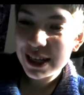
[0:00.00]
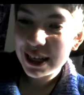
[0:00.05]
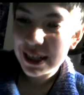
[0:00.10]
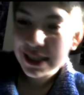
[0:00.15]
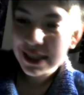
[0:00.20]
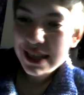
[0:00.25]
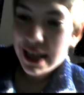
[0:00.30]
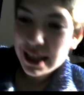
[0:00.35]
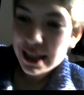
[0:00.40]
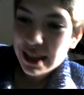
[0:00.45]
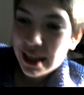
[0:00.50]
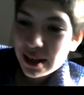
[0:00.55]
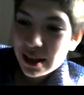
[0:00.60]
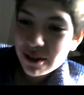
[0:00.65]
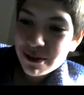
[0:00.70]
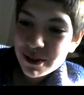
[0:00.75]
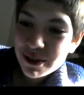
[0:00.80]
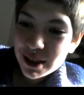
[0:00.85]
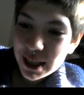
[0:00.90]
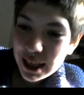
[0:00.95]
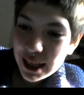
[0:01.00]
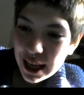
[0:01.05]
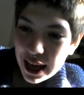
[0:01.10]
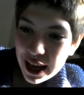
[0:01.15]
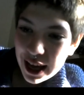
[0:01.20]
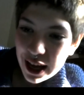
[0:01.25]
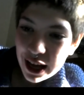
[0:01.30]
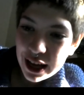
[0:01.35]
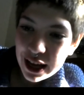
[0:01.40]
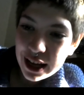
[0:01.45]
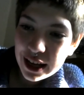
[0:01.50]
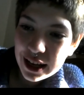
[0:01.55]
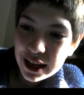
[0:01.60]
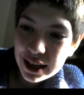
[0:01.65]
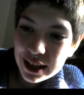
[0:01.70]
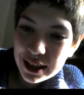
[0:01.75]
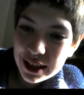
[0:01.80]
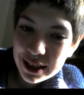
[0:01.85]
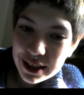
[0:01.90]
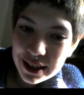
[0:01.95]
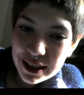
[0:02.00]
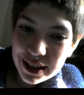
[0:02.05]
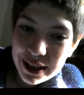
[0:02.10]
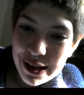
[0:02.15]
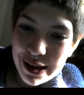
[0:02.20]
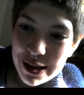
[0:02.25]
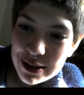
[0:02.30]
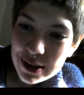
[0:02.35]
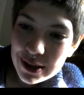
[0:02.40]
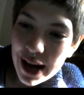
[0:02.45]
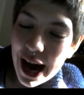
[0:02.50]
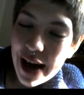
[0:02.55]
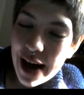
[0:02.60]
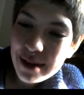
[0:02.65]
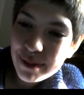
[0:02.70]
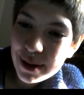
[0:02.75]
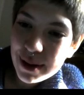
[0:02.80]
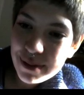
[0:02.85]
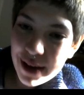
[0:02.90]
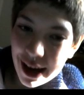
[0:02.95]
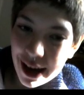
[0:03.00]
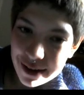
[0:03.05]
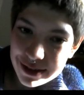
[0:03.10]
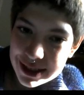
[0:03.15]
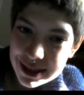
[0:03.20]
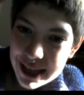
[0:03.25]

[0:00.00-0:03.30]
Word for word: it's like they don't really care. So I maybe I've just